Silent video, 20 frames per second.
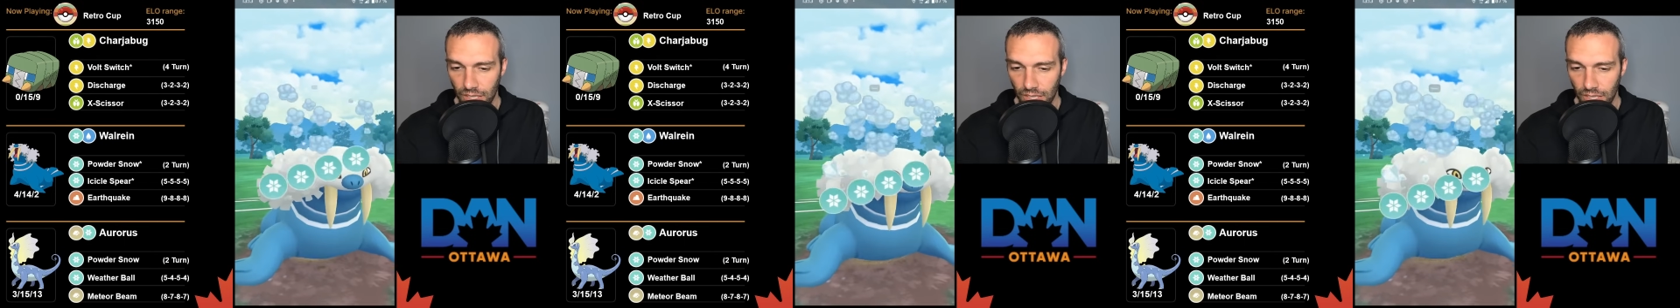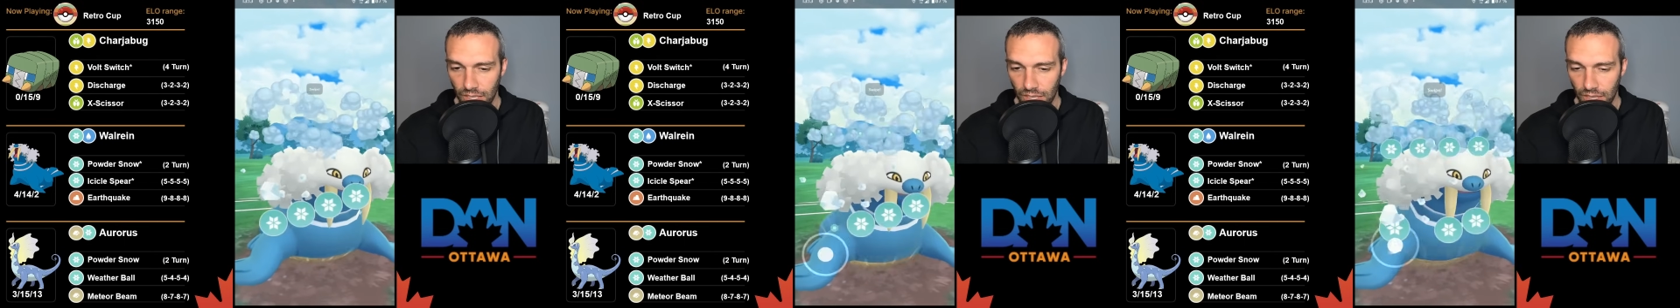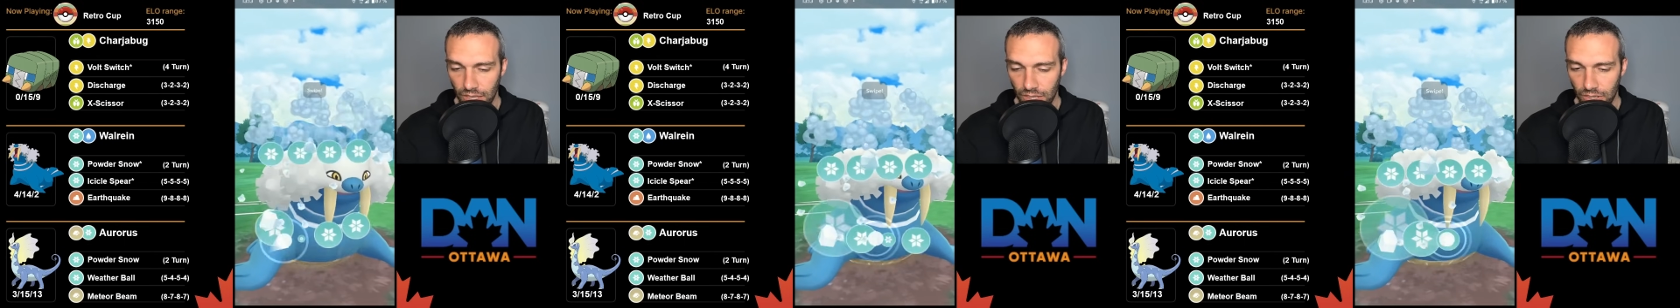
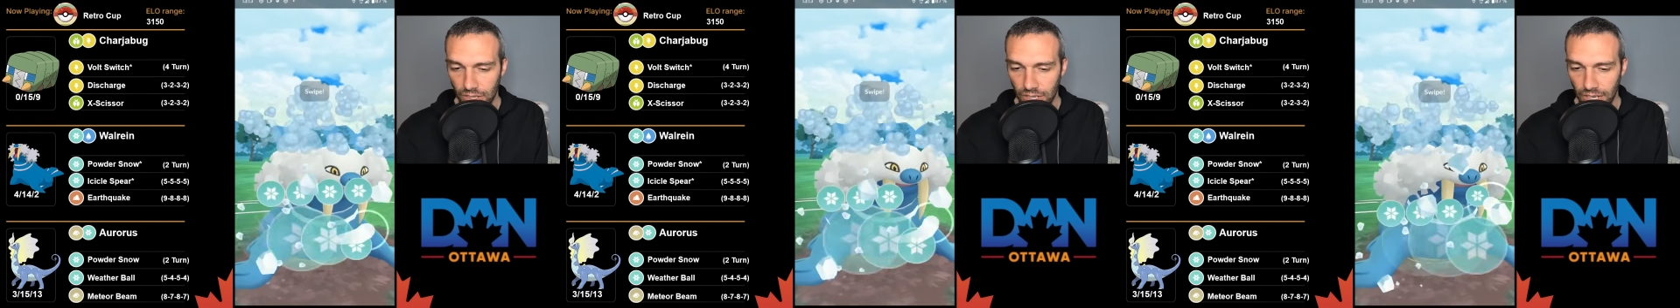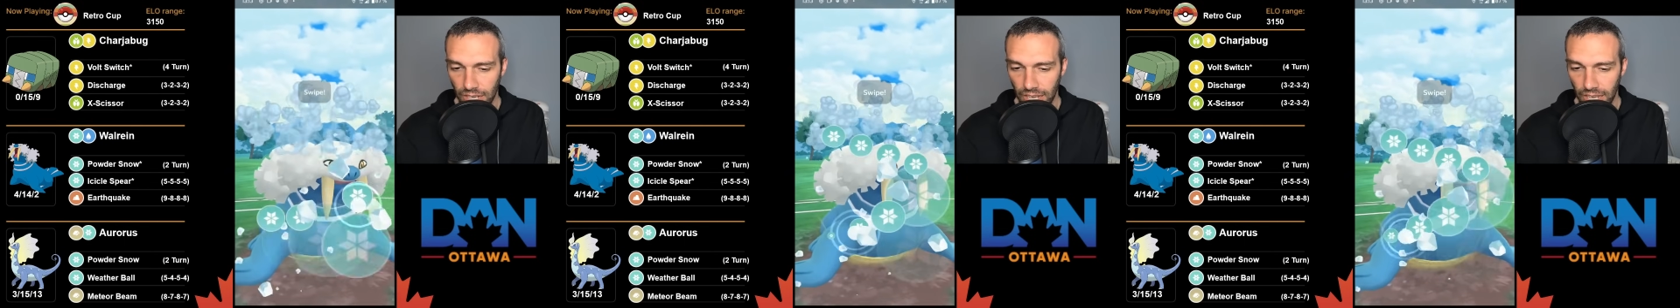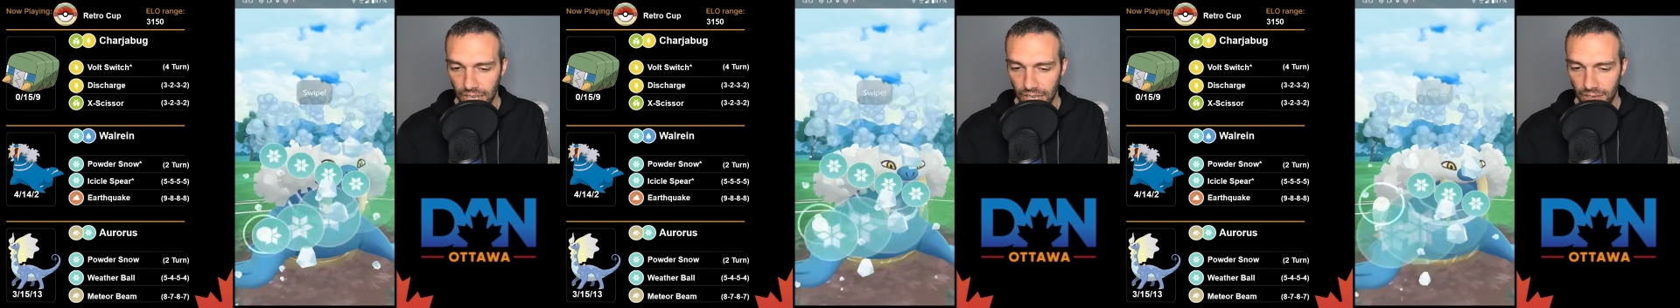they're
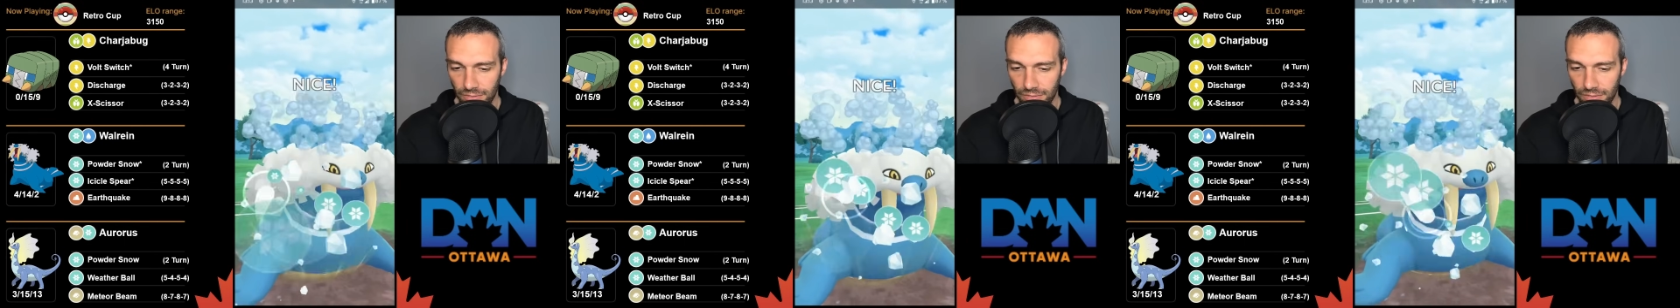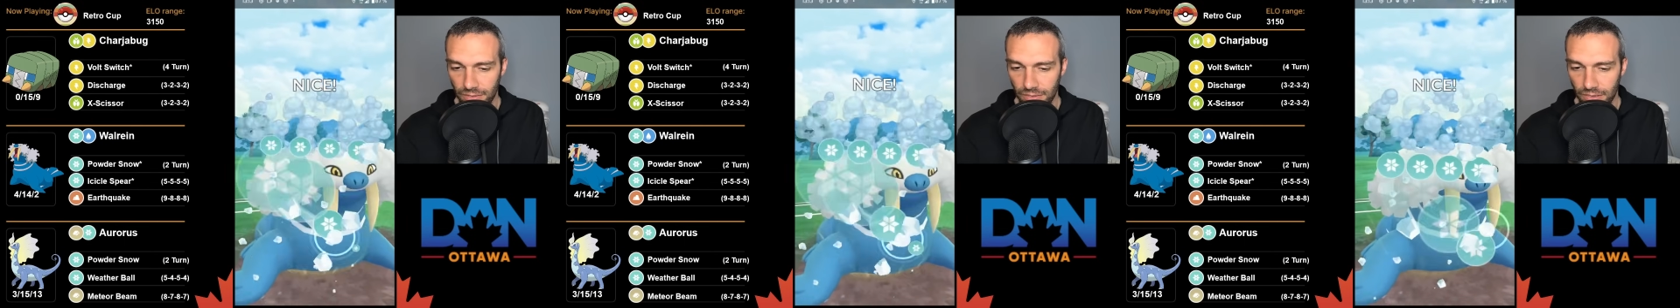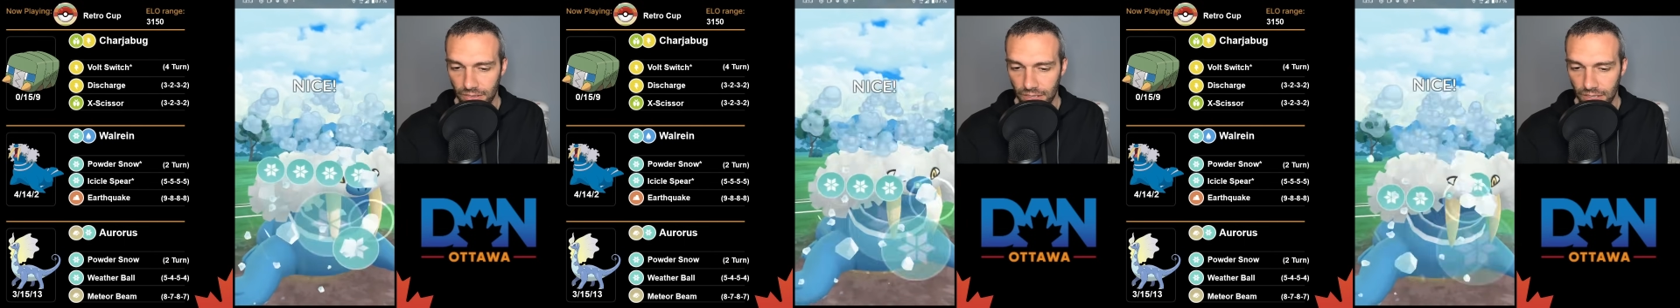gonna have
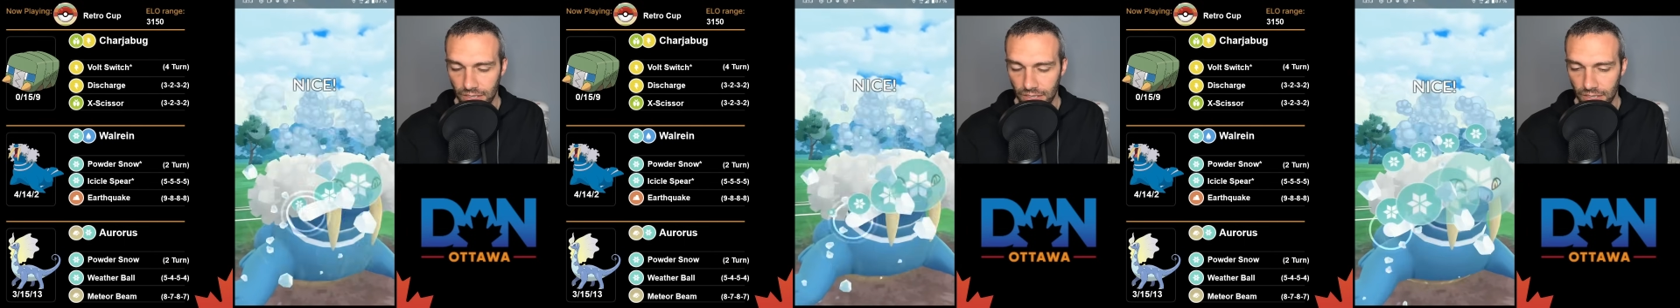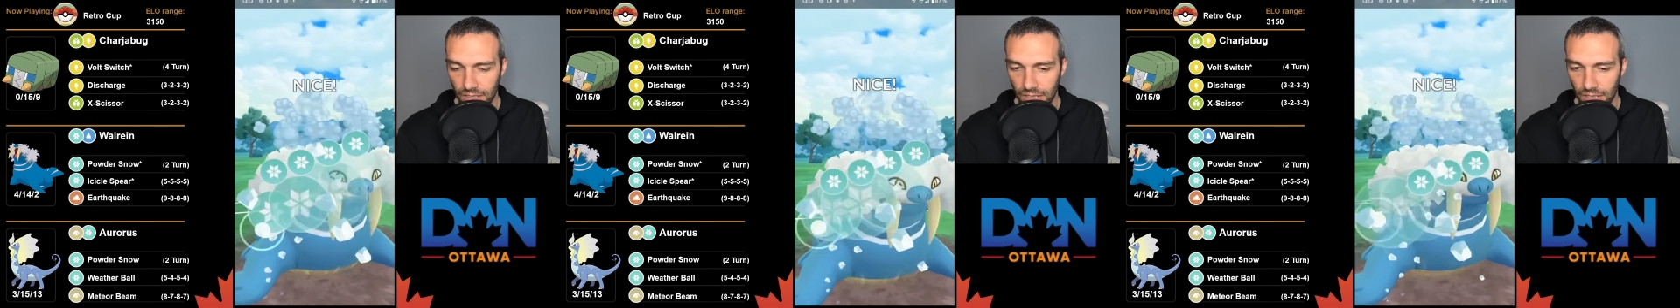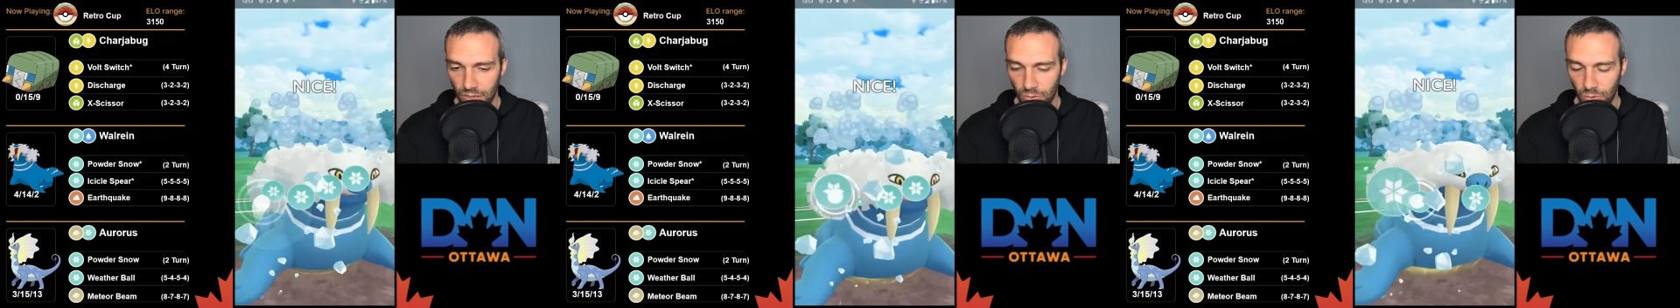
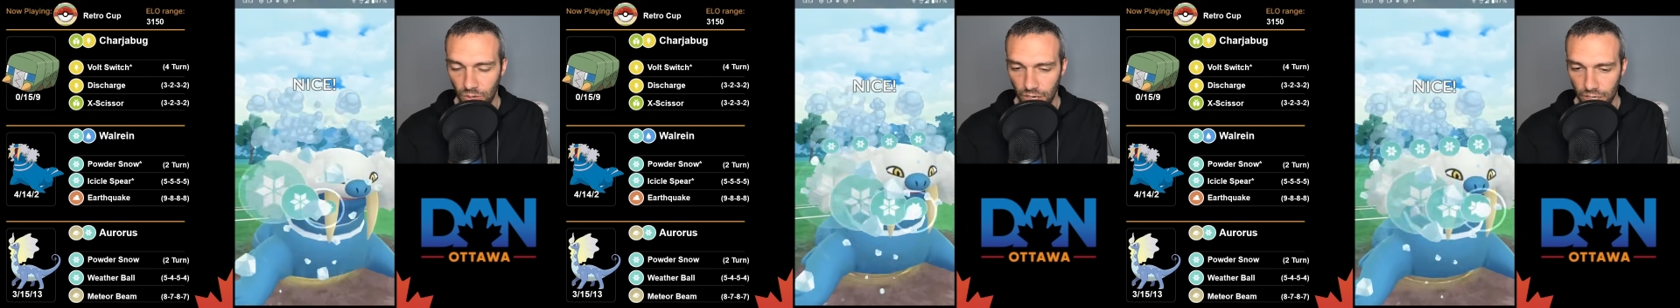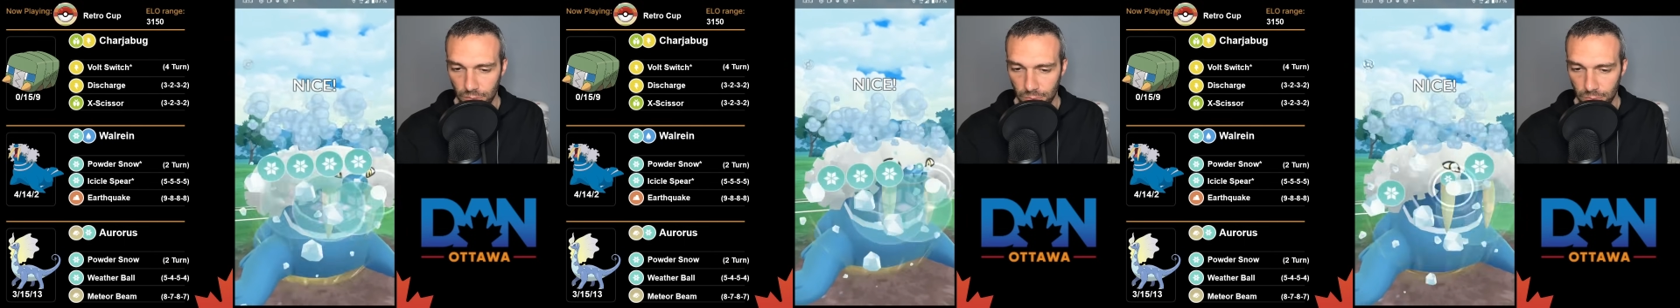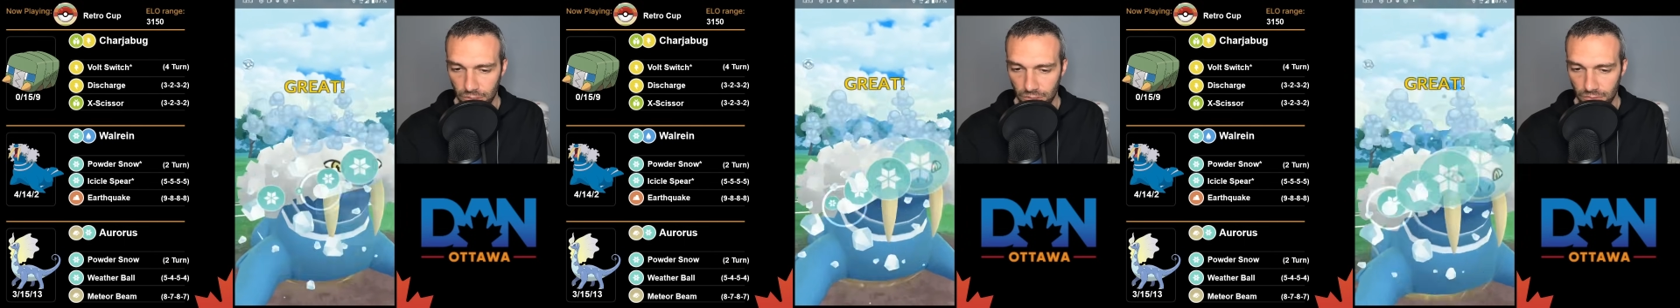a
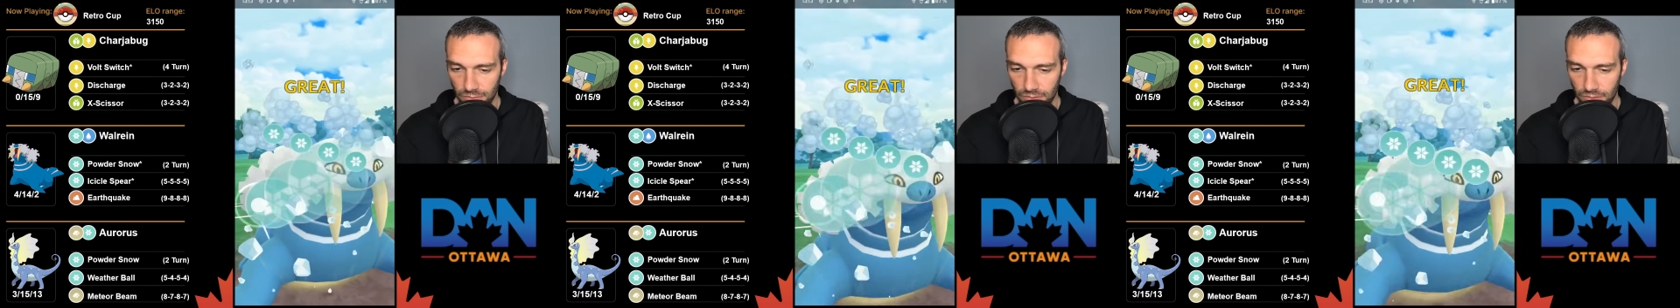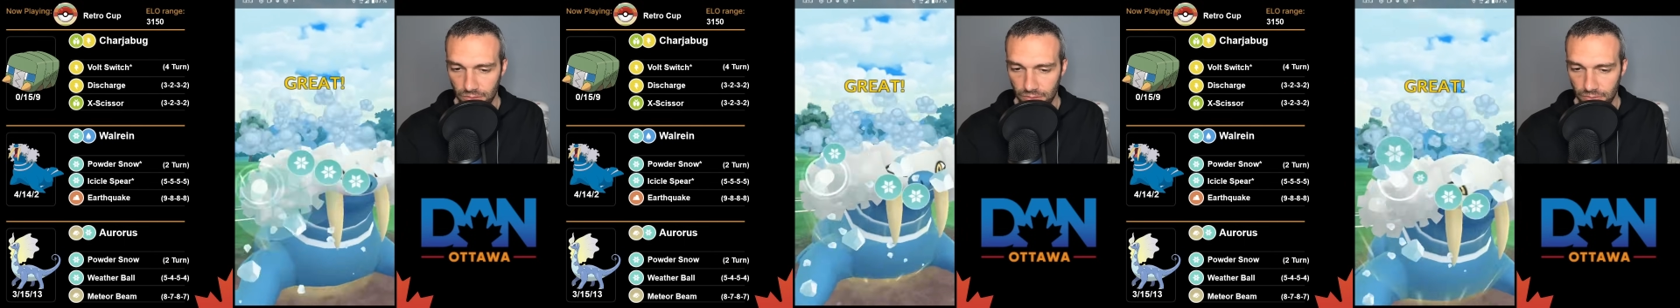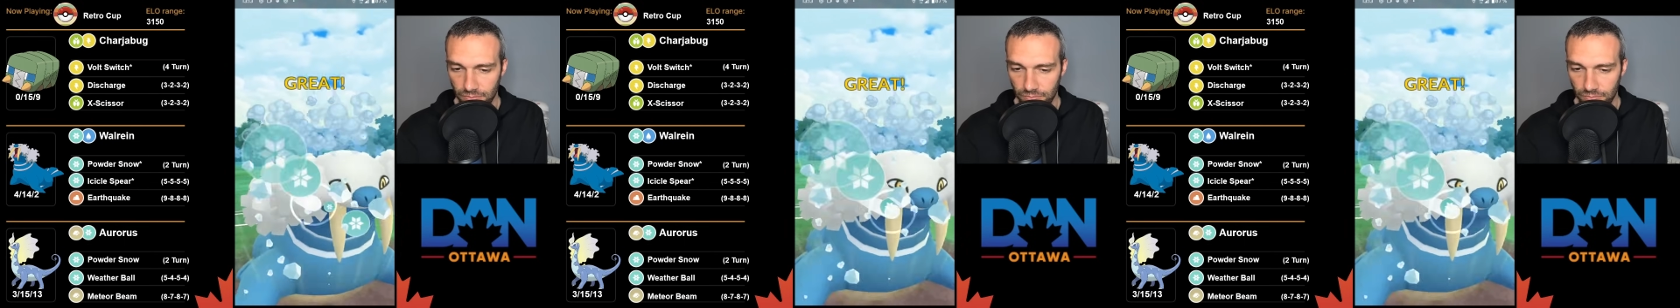rock move.